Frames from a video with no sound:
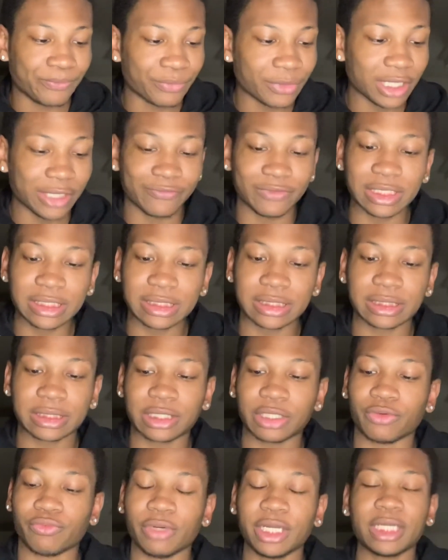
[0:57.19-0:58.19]
if this is
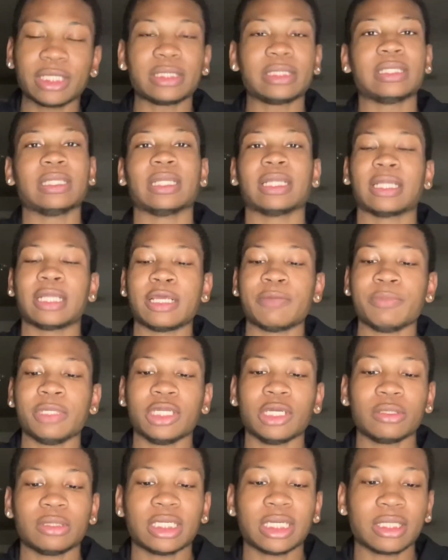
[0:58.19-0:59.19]
correct, let me
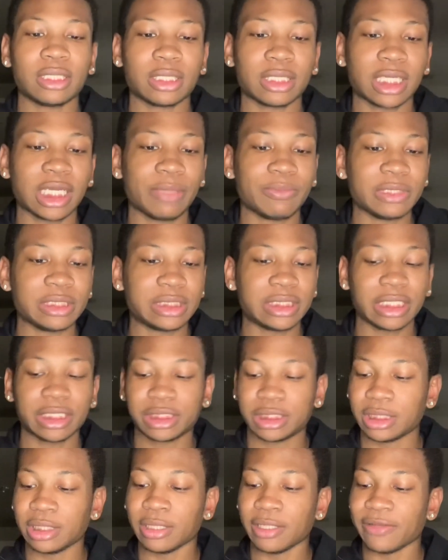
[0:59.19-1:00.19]
know down in the comment section.